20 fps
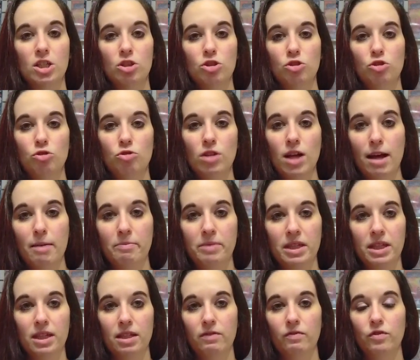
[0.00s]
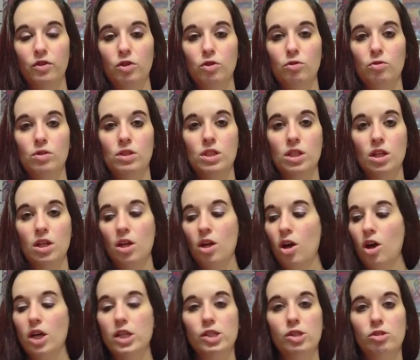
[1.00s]
Do not be confused.
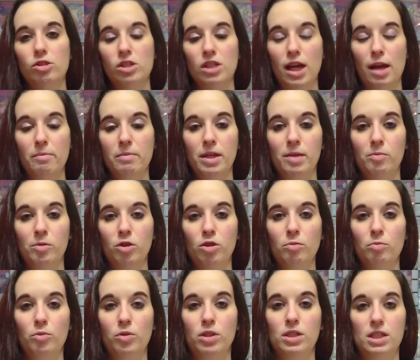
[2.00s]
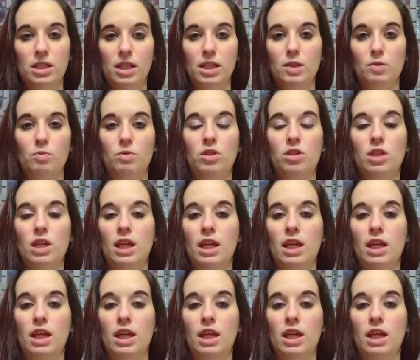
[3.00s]
Also, stop naming your books things with